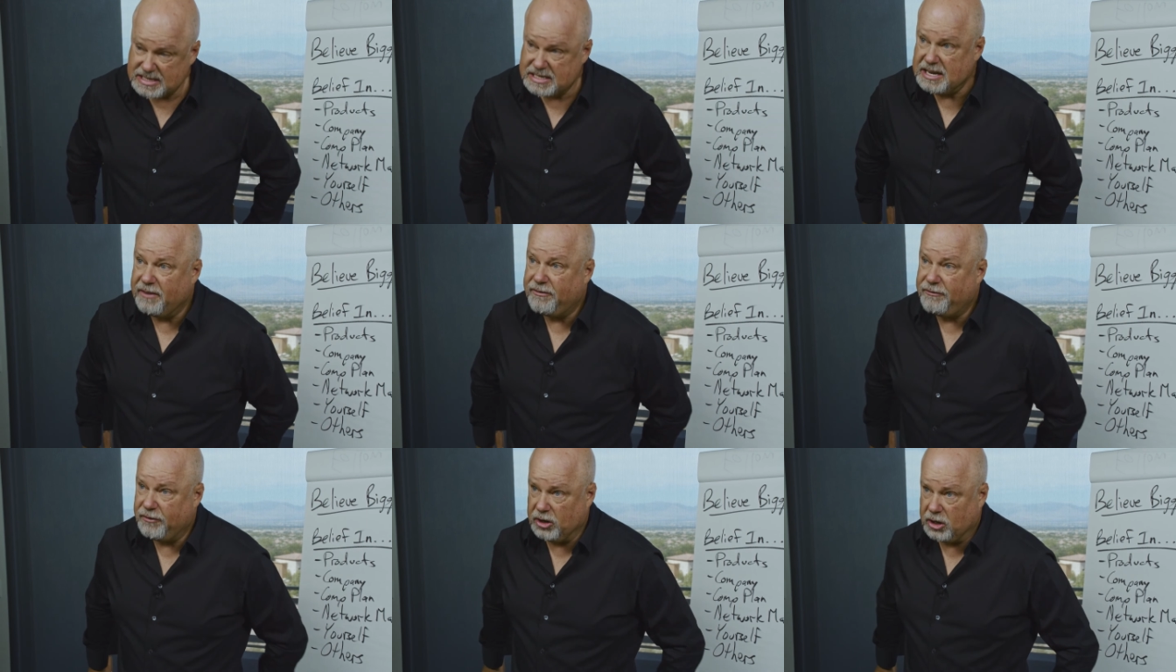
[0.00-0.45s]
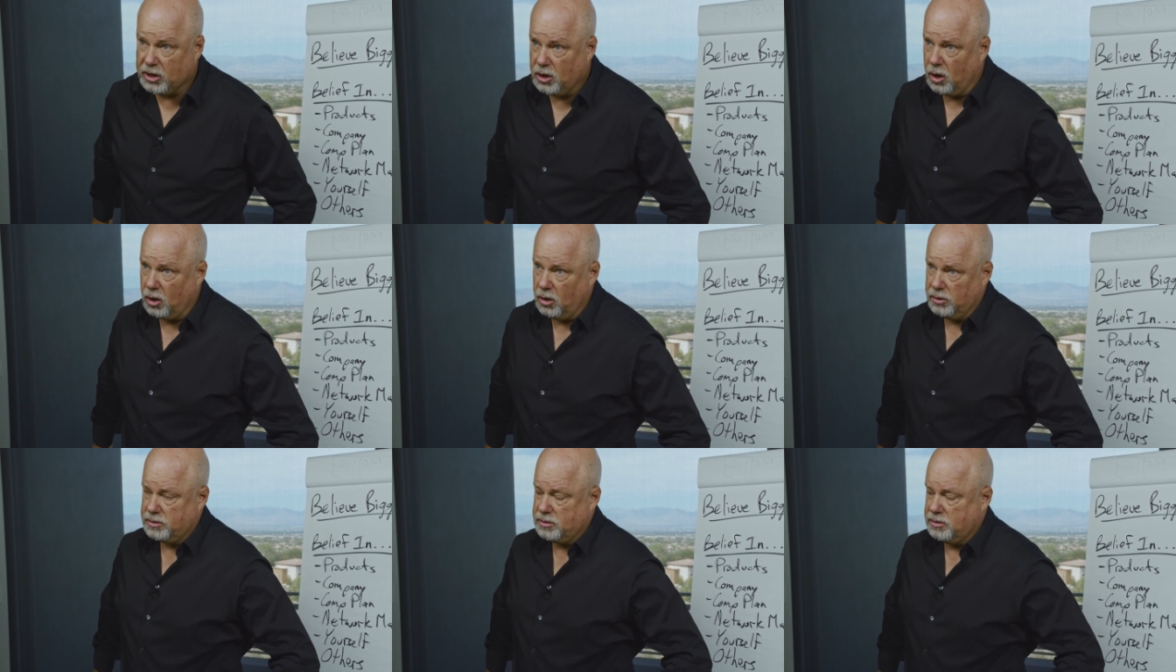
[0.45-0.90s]

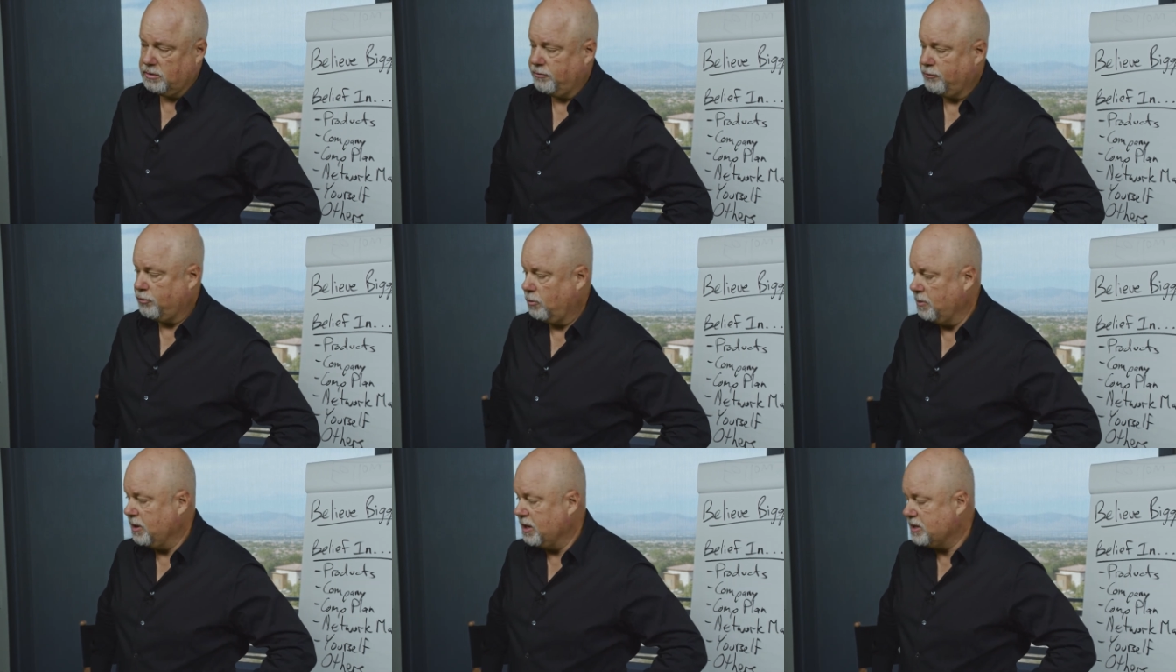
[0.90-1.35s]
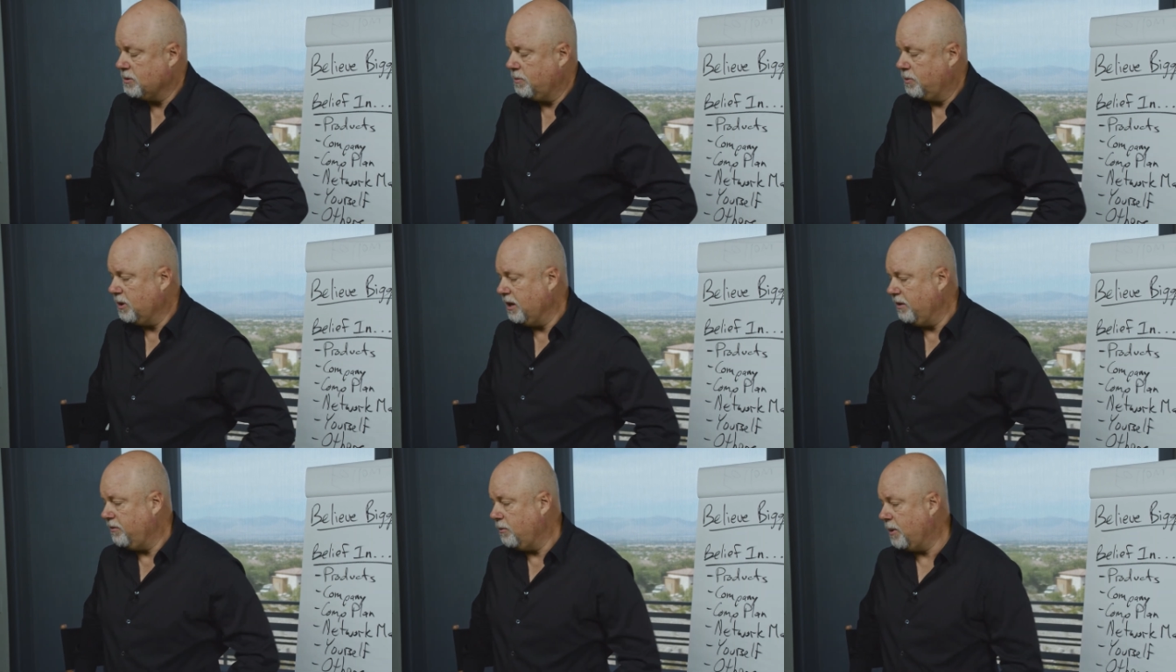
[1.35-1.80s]
difficult for me to
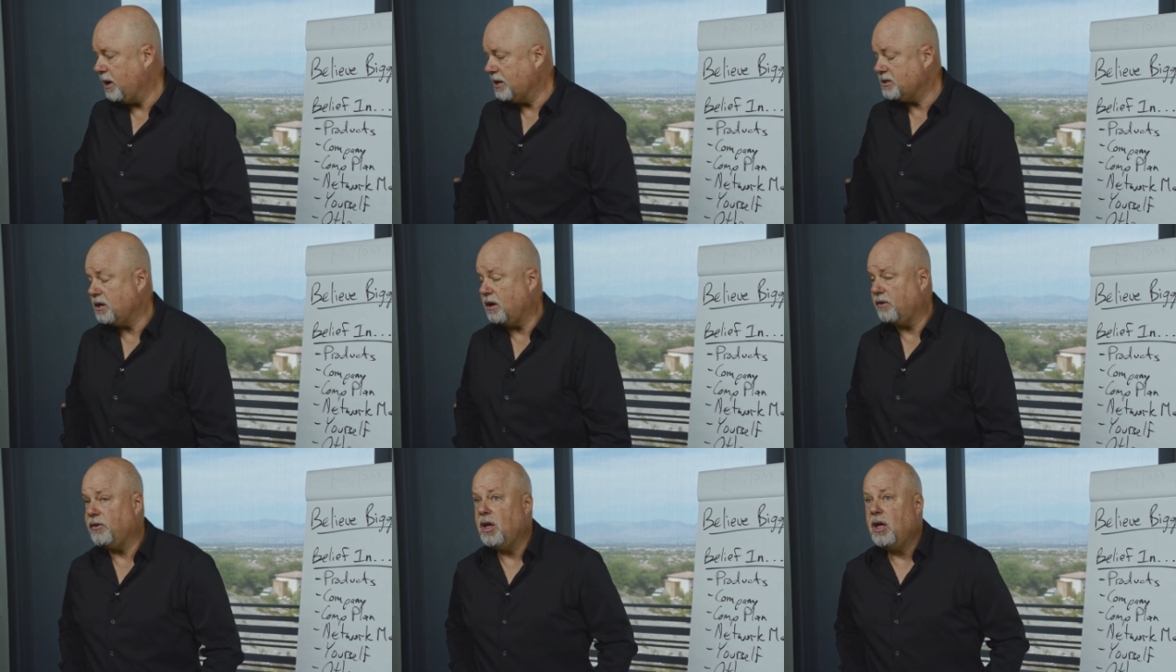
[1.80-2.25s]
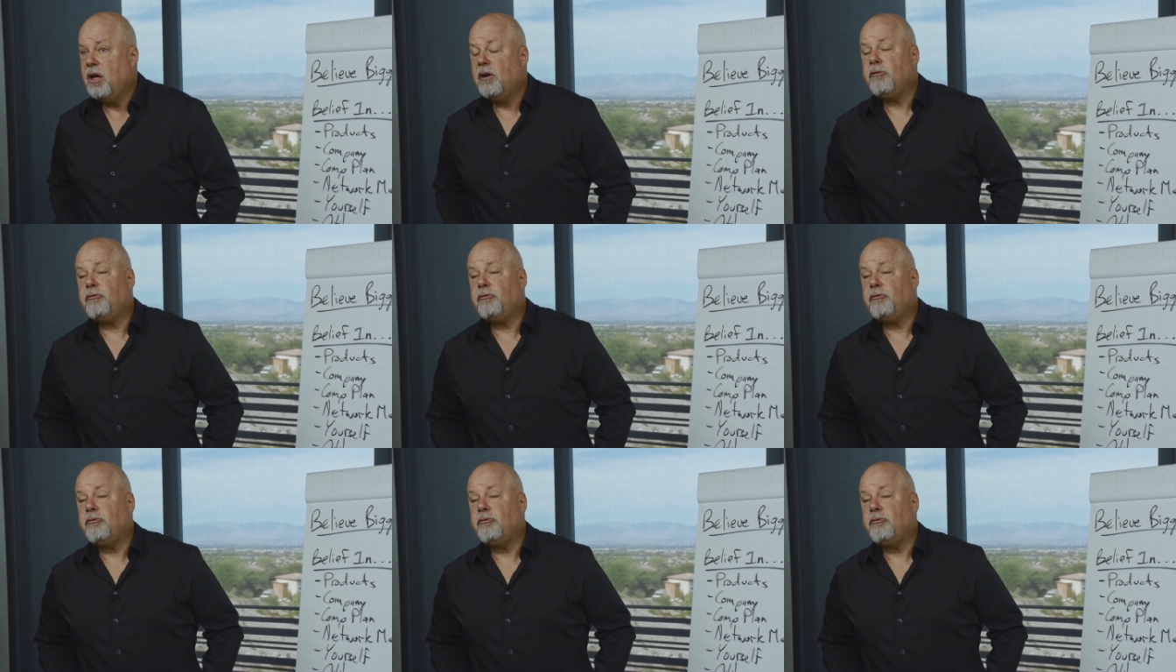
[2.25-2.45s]
believe in myself.